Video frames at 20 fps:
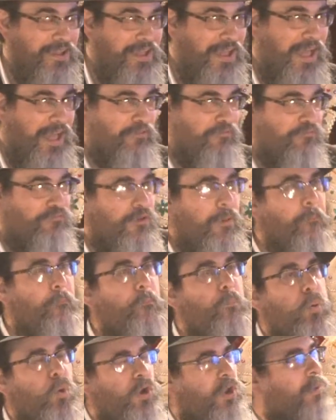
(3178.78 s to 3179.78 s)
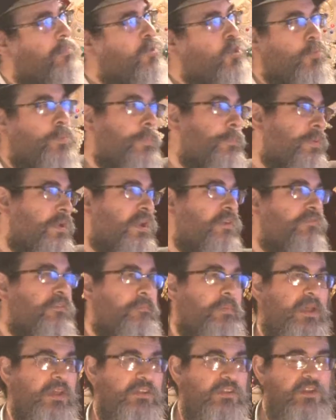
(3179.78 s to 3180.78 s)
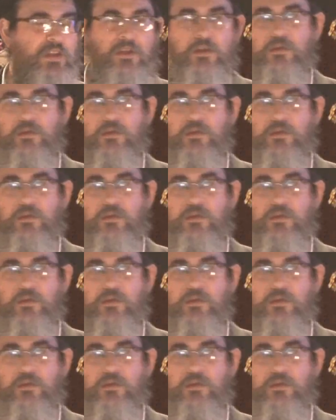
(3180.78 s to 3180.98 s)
and from Purim, you were preparing for Pesach.